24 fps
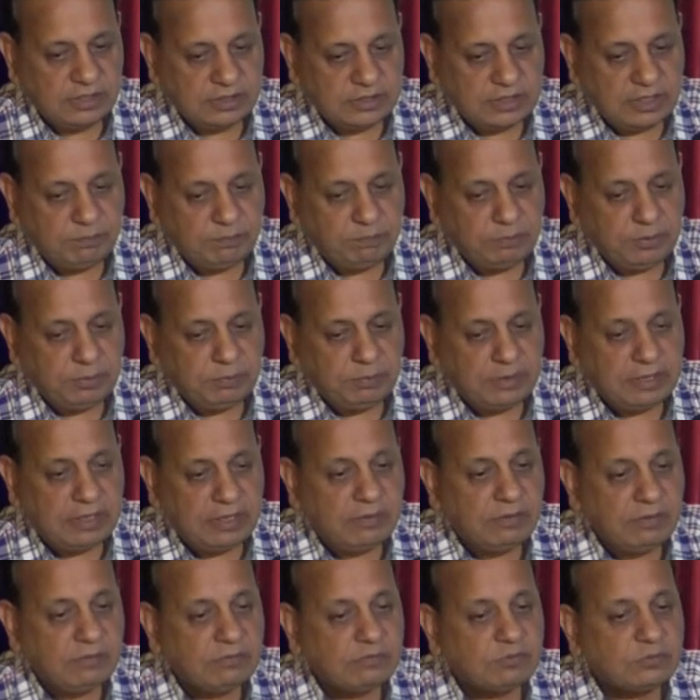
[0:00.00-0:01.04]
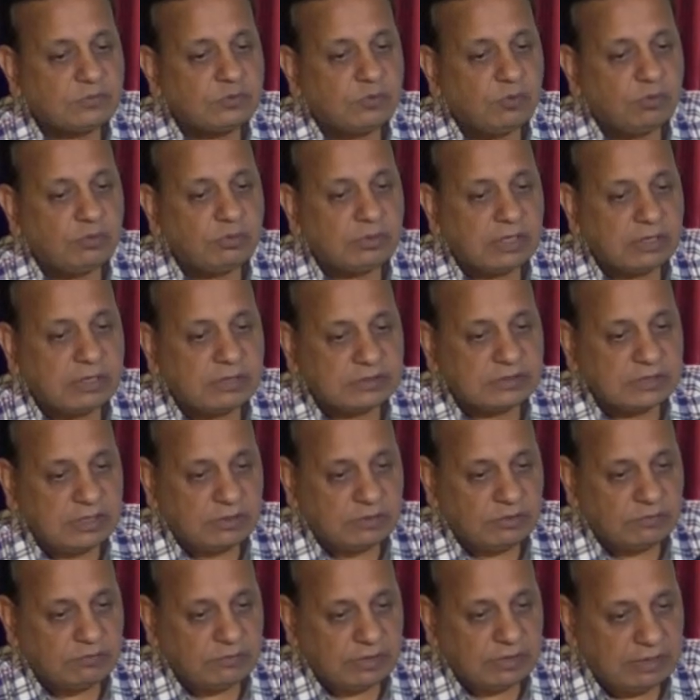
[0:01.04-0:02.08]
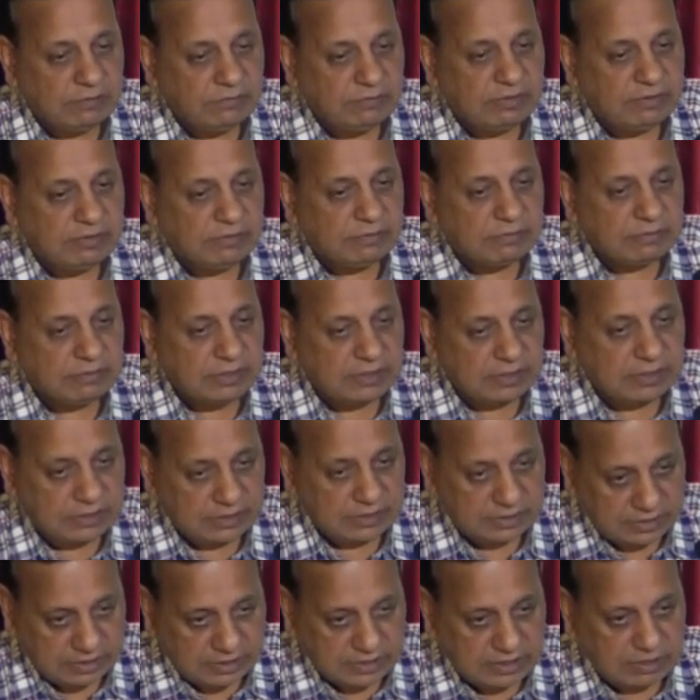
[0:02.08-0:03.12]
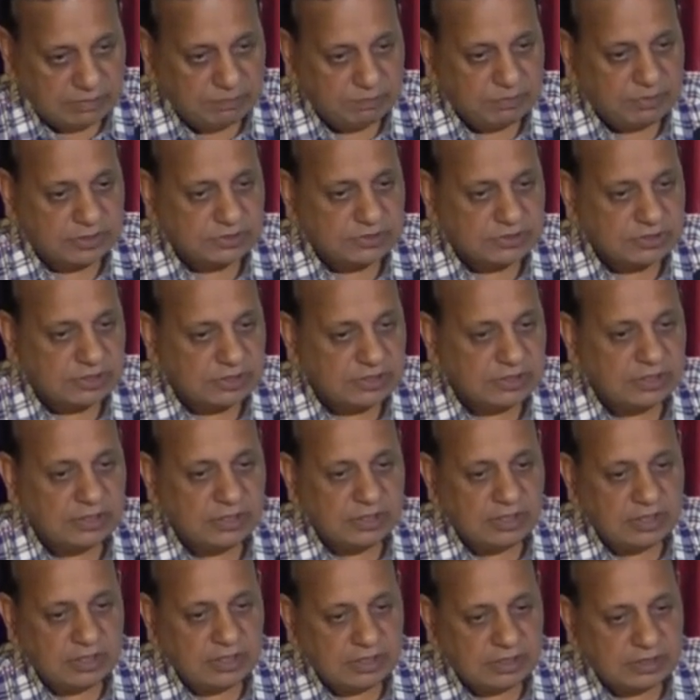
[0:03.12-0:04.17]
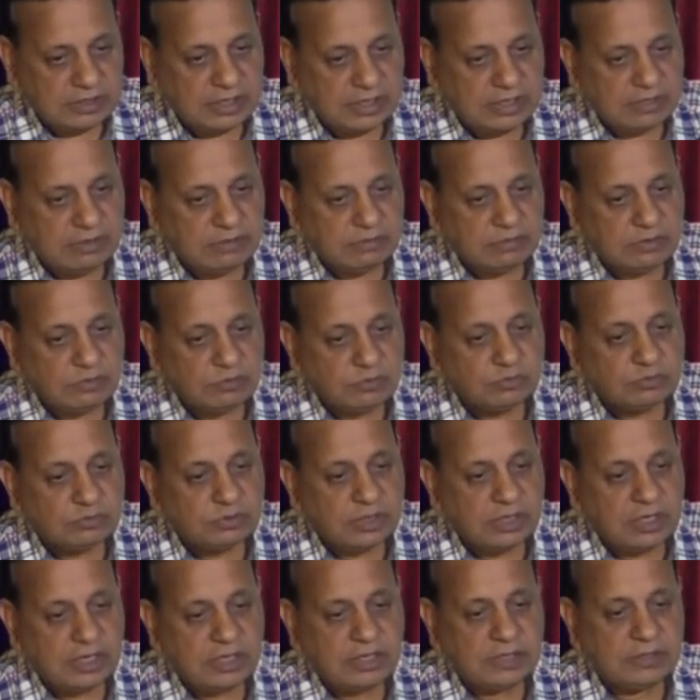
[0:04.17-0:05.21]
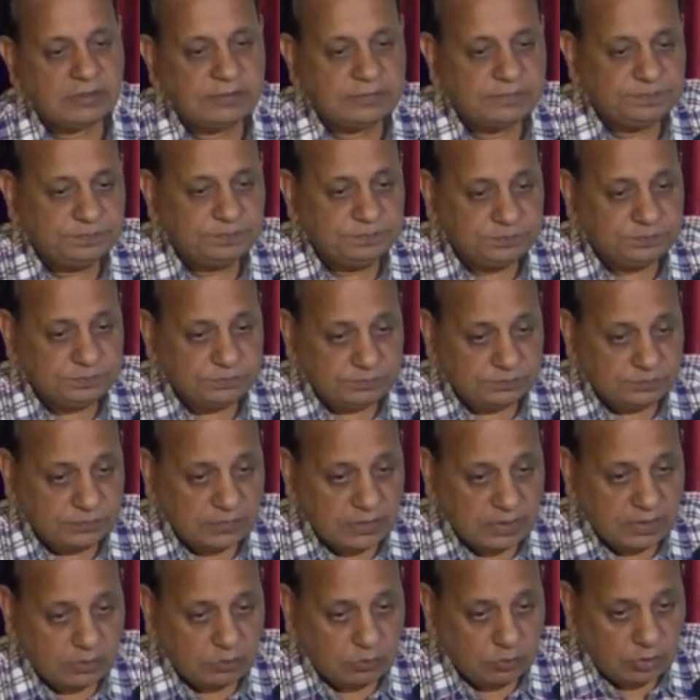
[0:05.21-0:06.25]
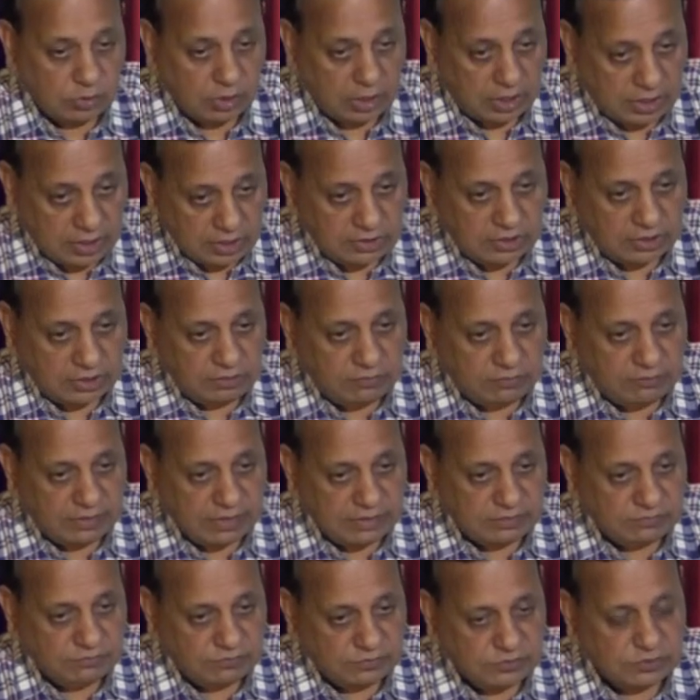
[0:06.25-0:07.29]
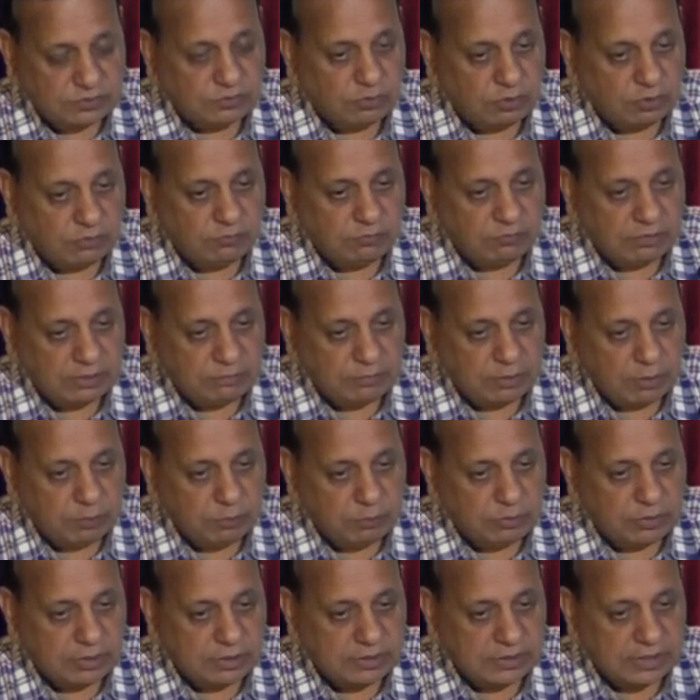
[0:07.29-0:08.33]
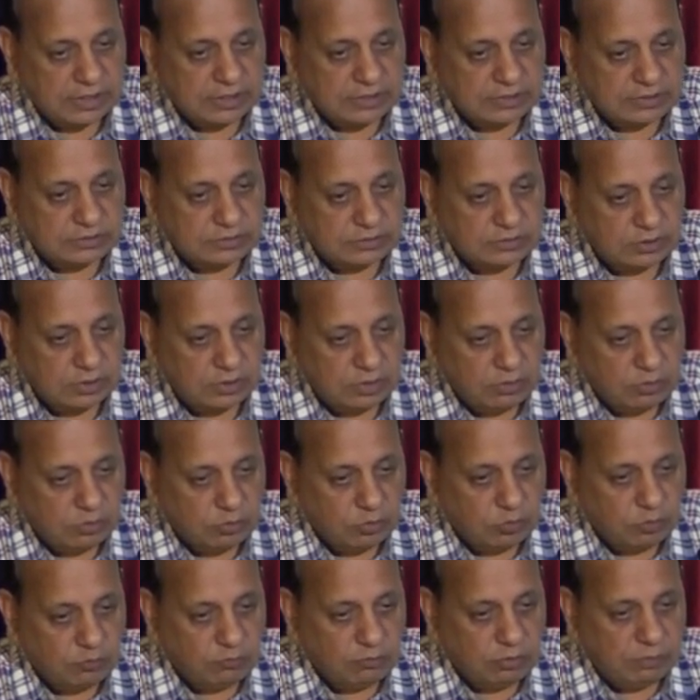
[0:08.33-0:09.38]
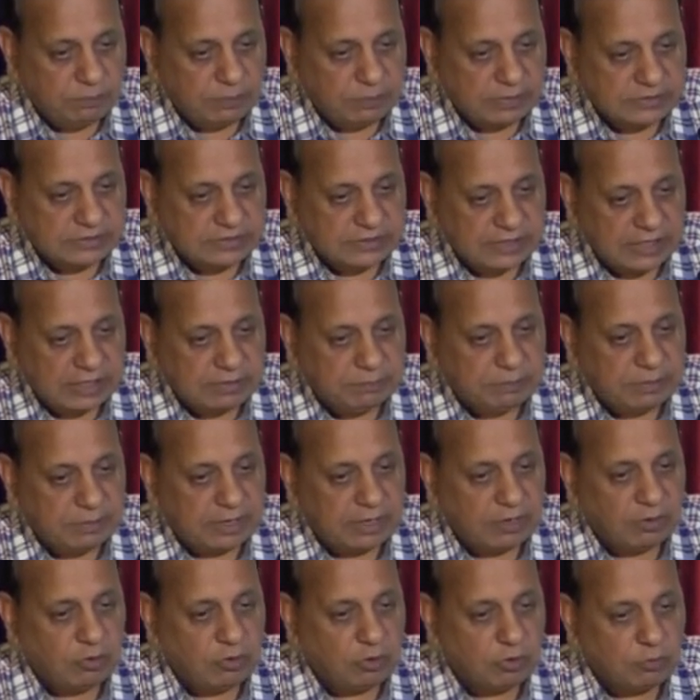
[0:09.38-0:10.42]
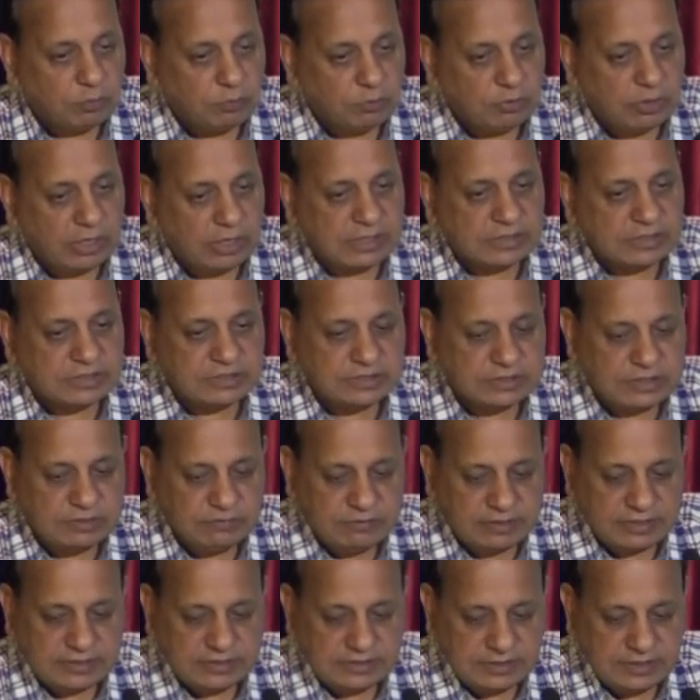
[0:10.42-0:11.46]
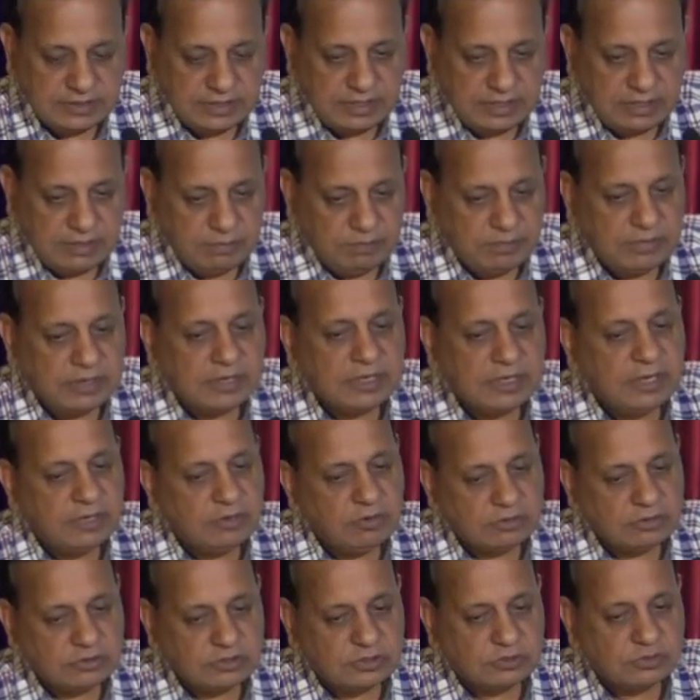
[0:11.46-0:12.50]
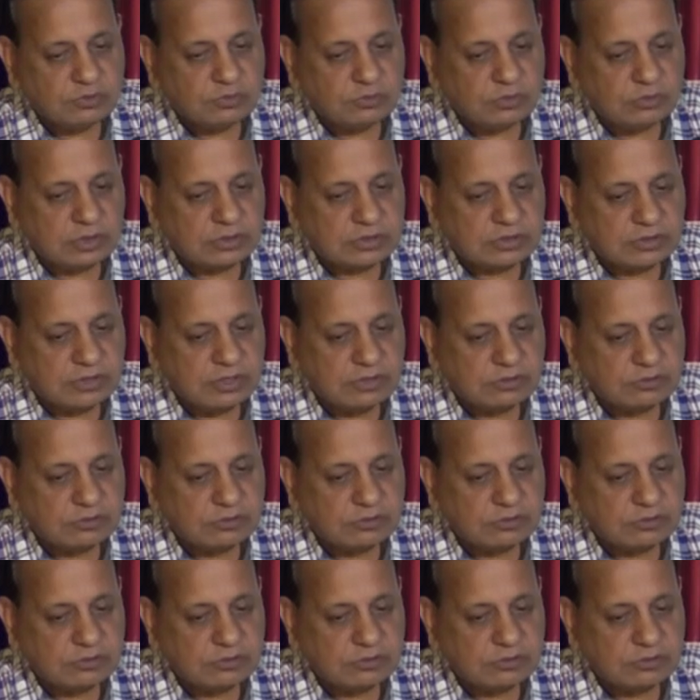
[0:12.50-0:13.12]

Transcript: Then people have shown the result of LV decompression, that using another device which is not very popular, that is novel pulsatile paracorporeal assist device, but it also has